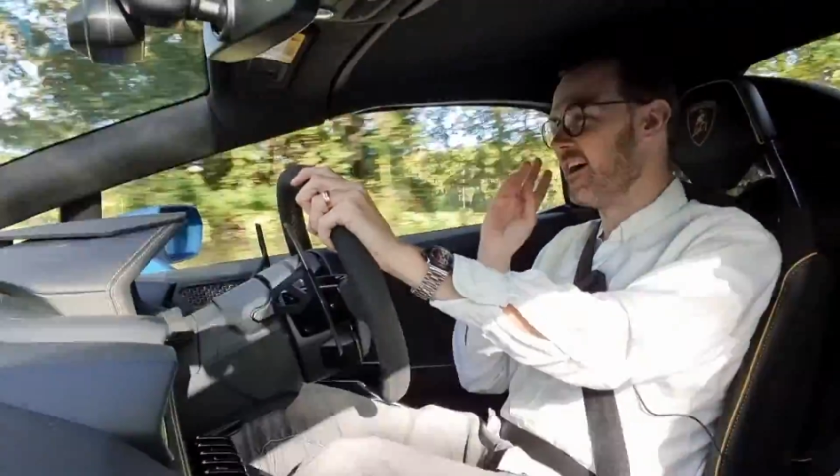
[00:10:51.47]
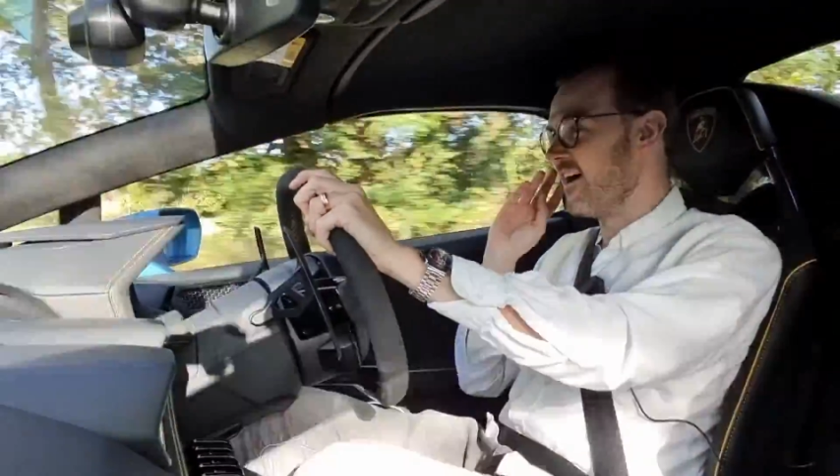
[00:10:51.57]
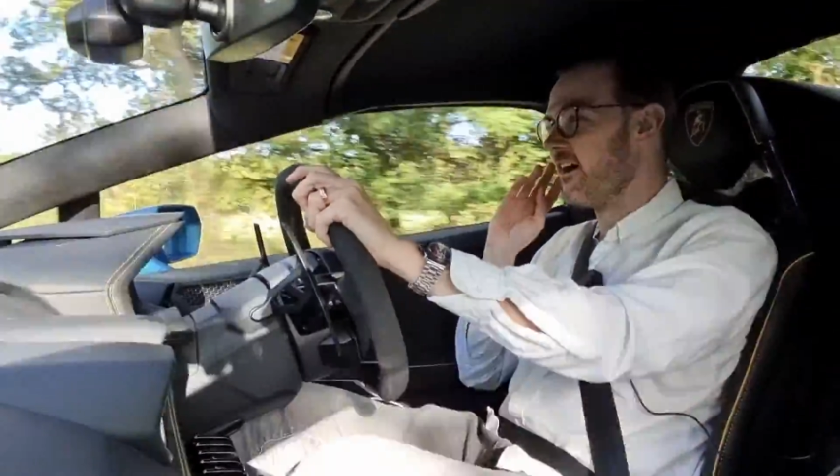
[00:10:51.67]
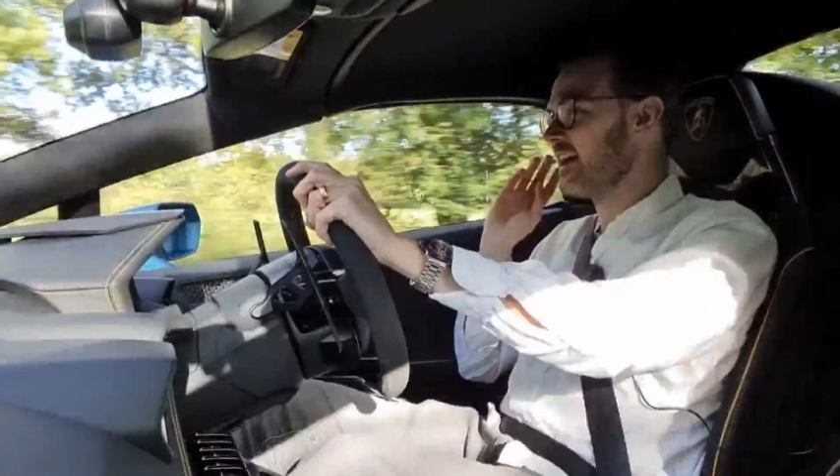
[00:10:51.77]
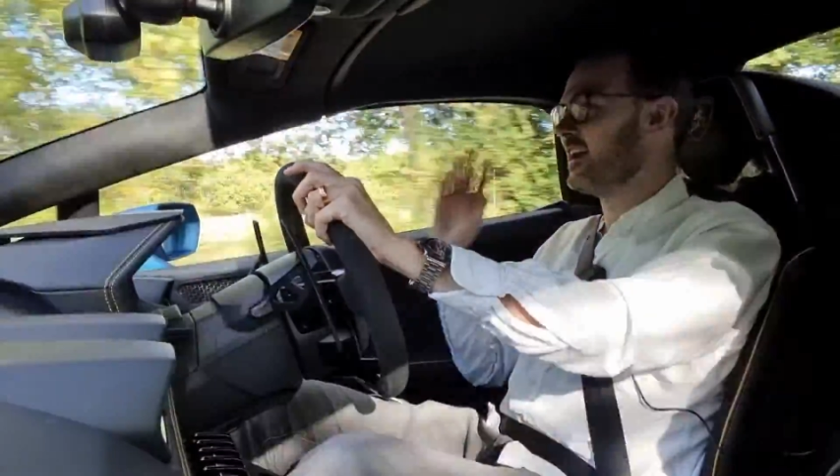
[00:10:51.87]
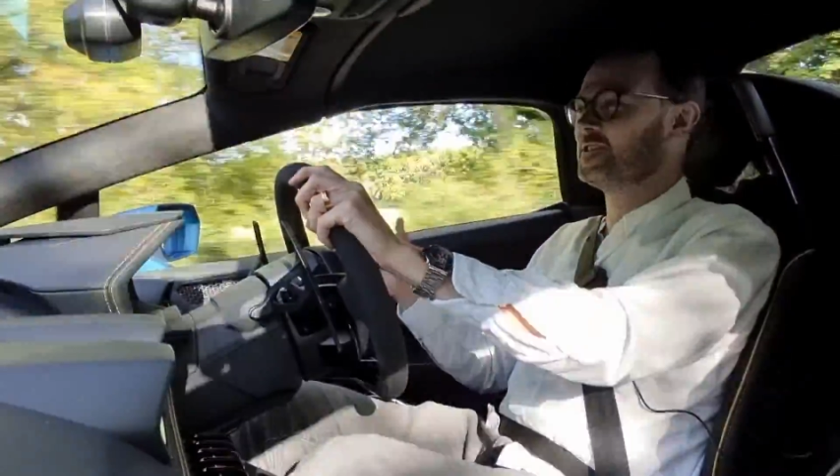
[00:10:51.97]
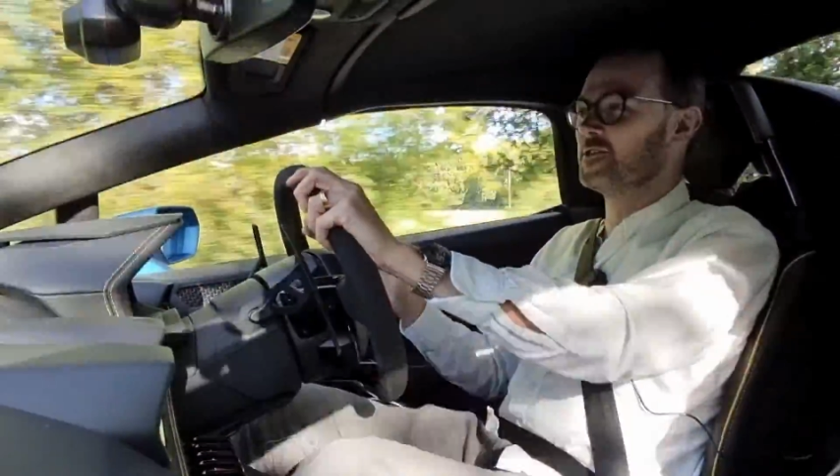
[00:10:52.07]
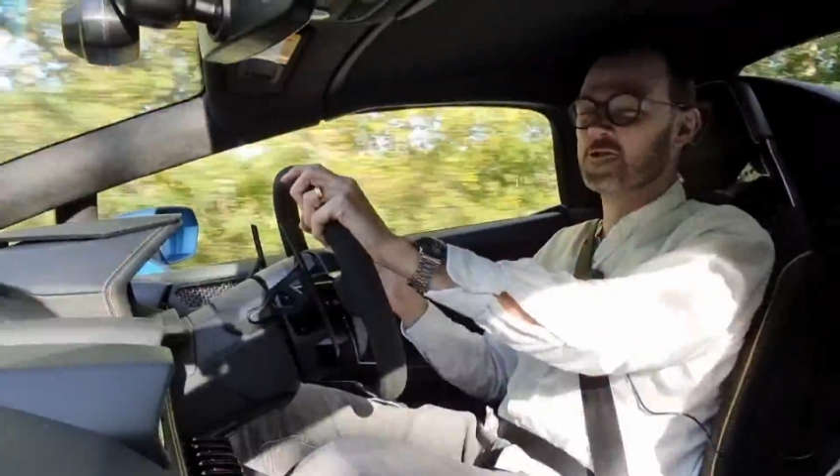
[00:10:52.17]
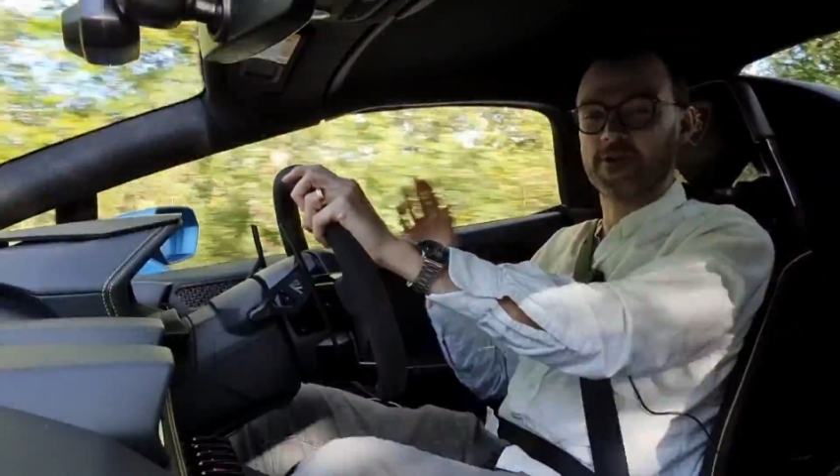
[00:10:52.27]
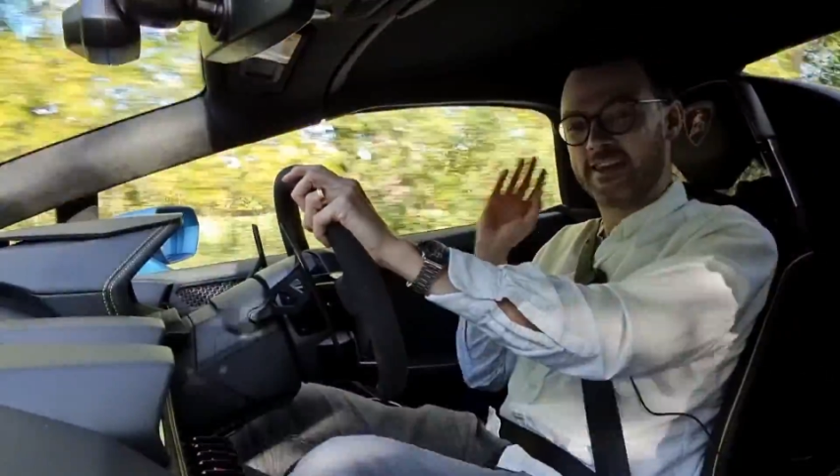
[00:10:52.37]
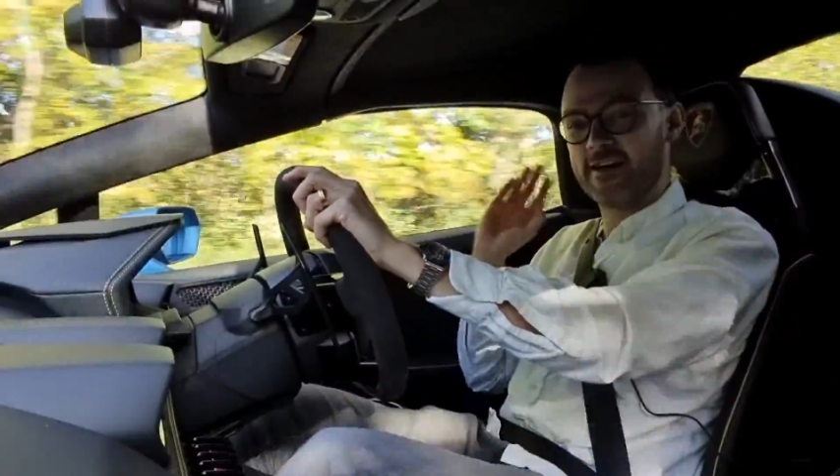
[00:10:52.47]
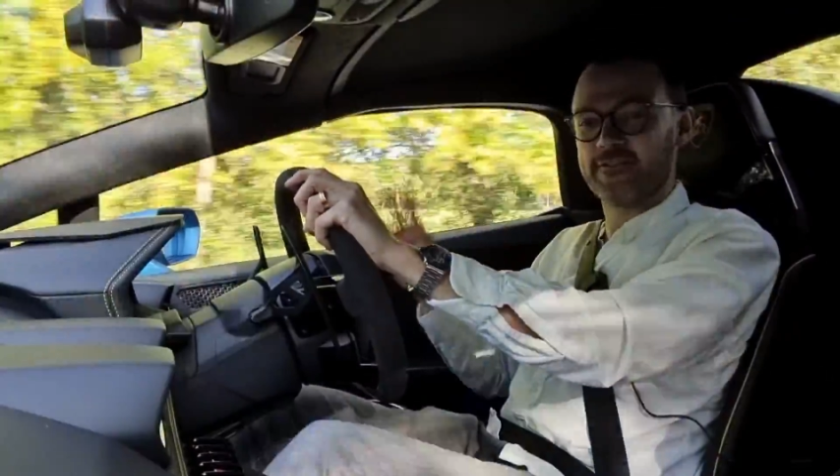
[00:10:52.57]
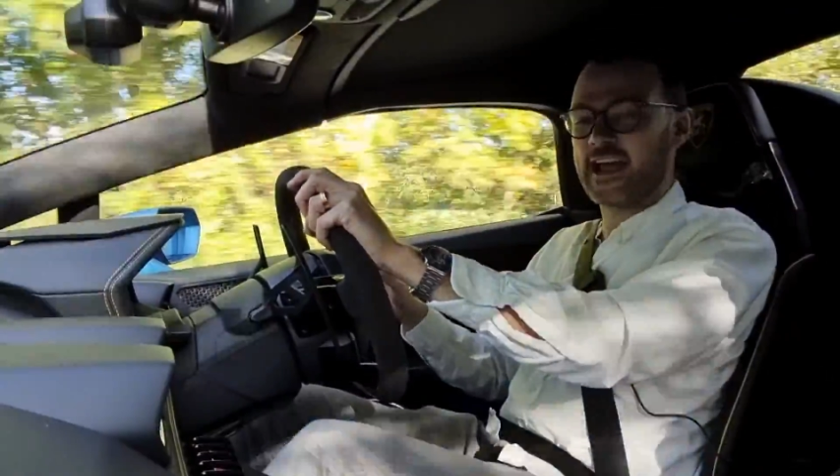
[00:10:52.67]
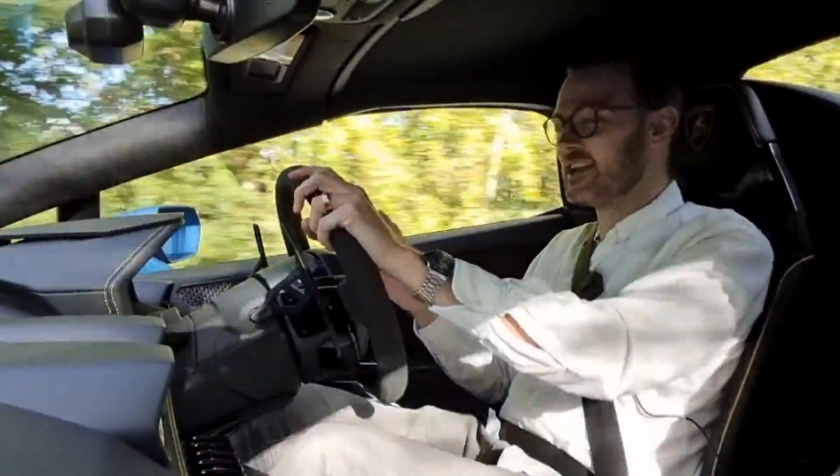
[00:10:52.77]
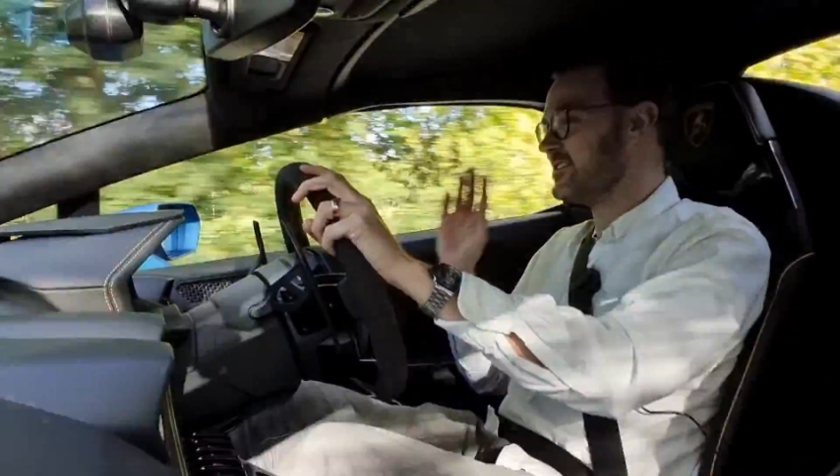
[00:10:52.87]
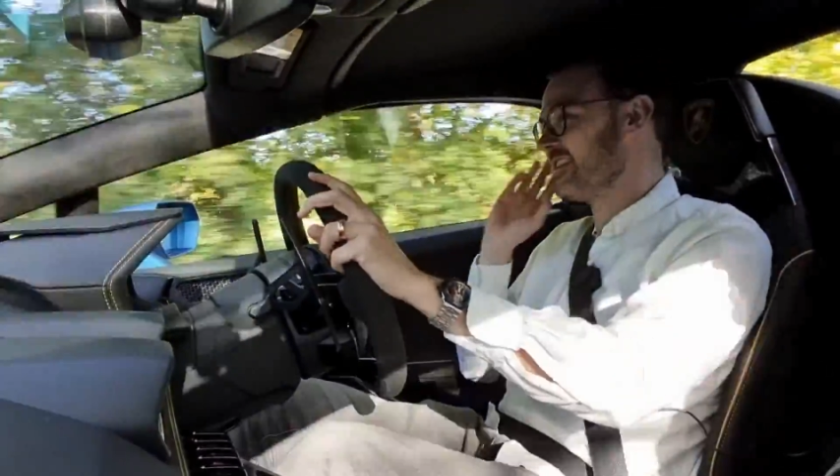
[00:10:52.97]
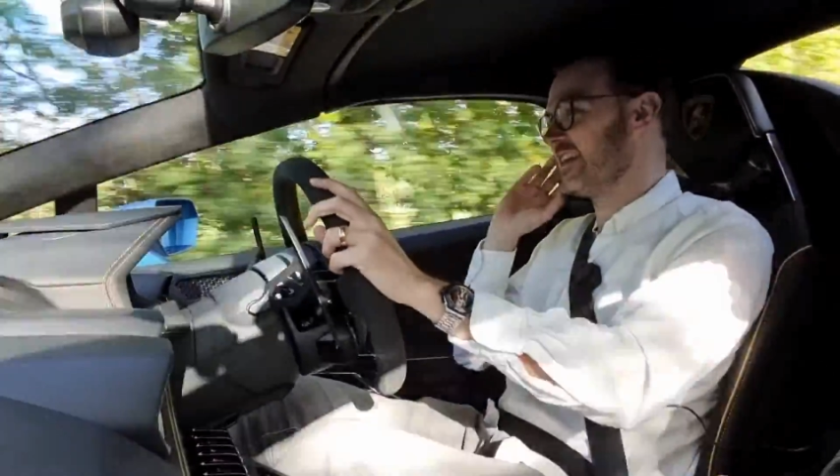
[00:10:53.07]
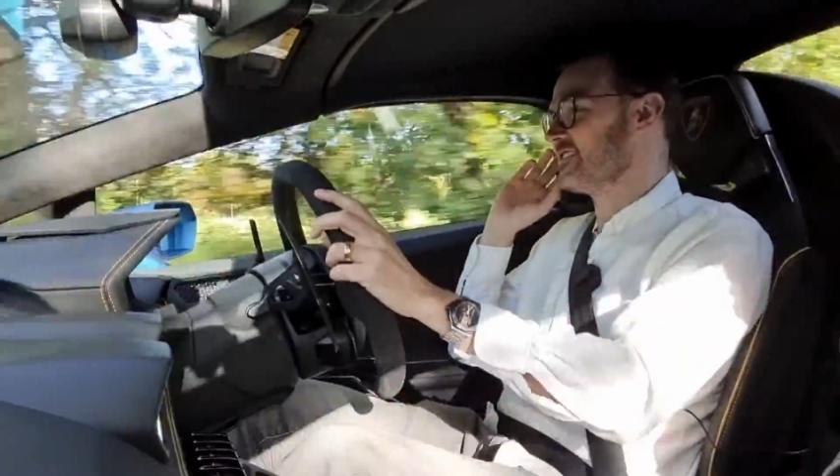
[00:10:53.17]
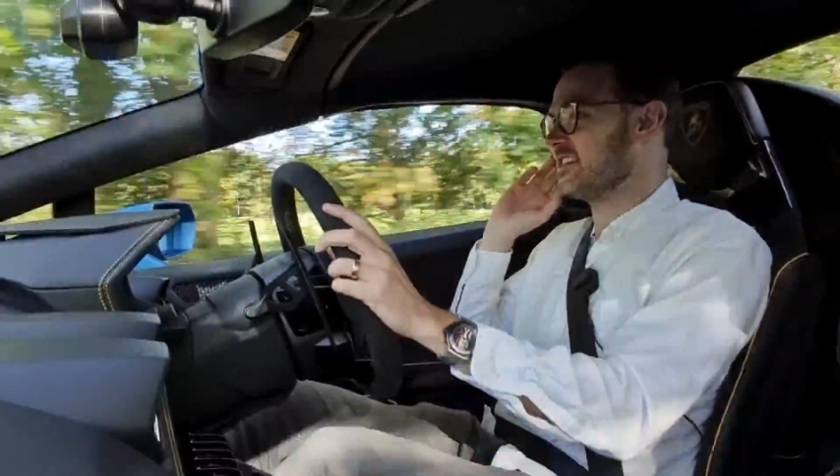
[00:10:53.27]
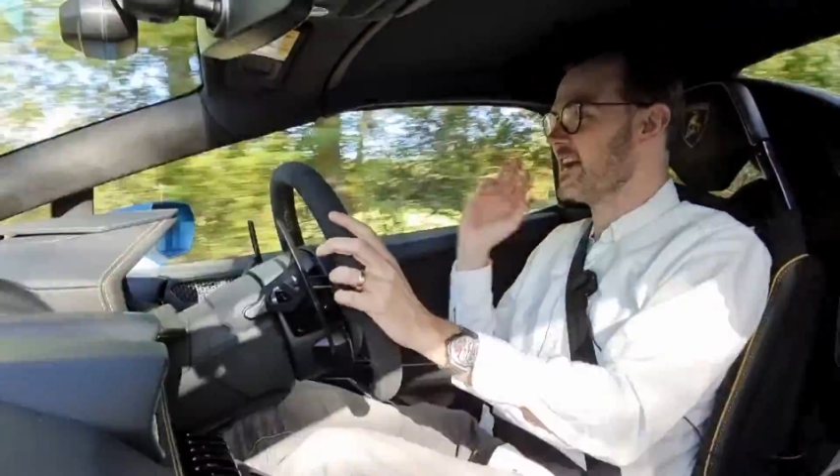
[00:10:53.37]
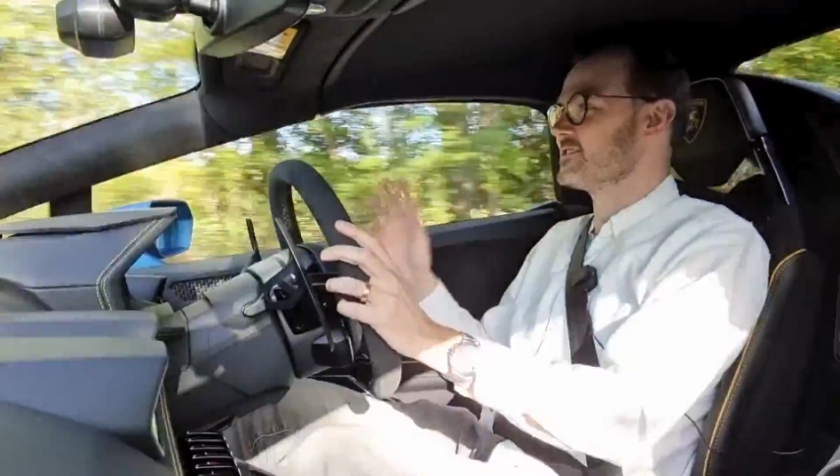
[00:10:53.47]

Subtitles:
I adore. I love that engine, I think it sounds